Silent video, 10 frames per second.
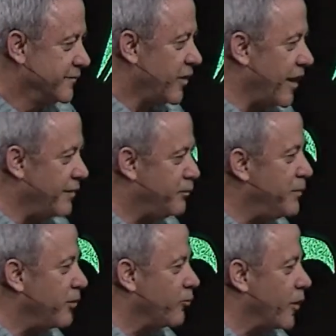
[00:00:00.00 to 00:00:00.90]
Right?
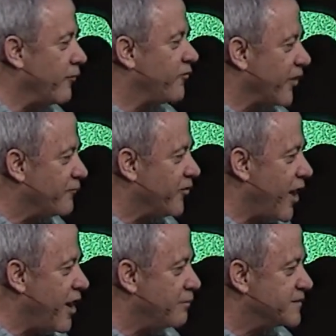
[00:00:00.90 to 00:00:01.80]
People are wearing flip
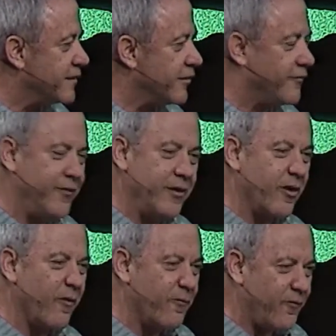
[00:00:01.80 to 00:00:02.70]
flops and their feet
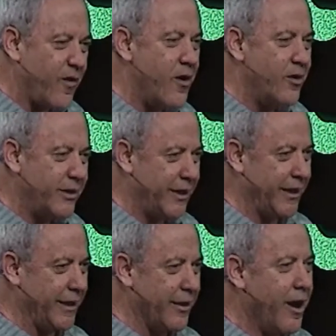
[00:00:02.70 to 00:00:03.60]
are
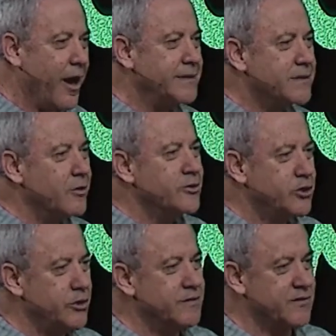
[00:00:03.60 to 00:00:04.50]
funky. I sold
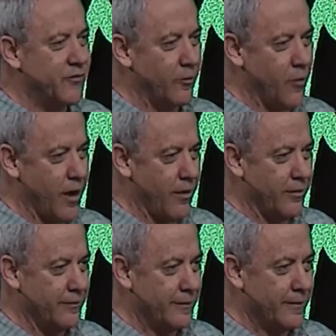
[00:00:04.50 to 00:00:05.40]
shoes for a
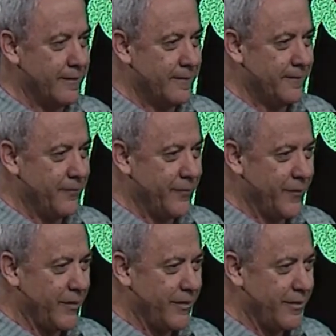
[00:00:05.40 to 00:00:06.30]
while.
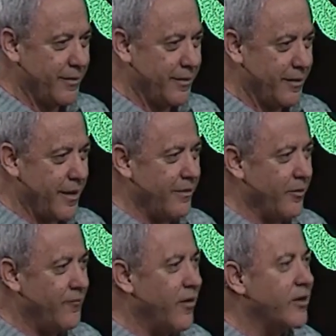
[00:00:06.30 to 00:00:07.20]
I
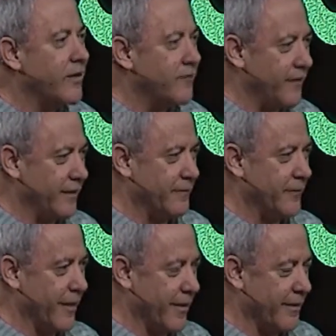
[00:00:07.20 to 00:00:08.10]
know funky feet,
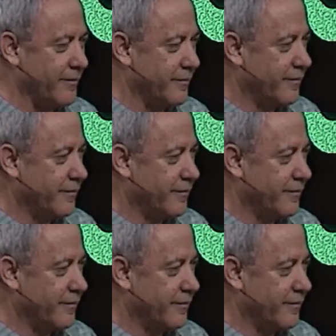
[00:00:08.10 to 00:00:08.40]
man.